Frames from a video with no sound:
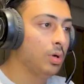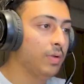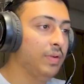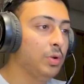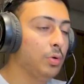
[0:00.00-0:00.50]

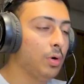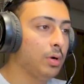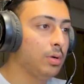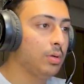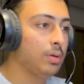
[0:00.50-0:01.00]
okay we do
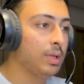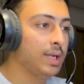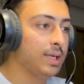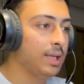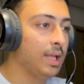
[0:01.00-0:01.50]
not
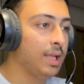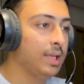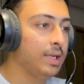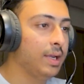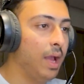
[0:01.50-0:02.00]
get like
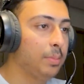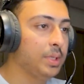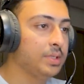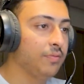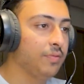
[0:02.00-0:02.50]
any
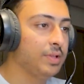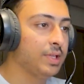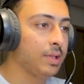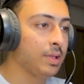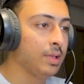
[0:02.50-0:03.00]
damage if we
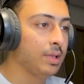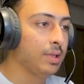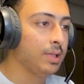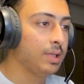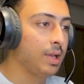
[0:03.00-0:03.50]
just
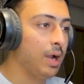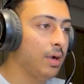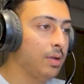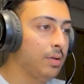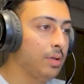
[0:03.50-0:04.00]

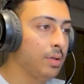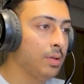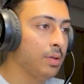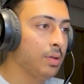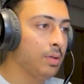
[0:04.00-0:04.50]
stand
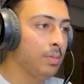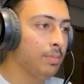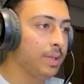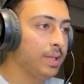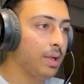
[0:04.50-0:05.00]

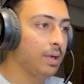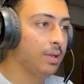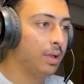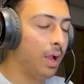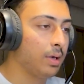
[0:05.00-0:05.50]
beside
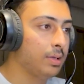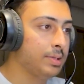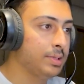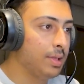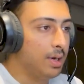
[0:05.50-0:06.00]
a
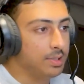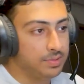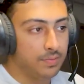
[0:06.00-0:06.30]
cactus that is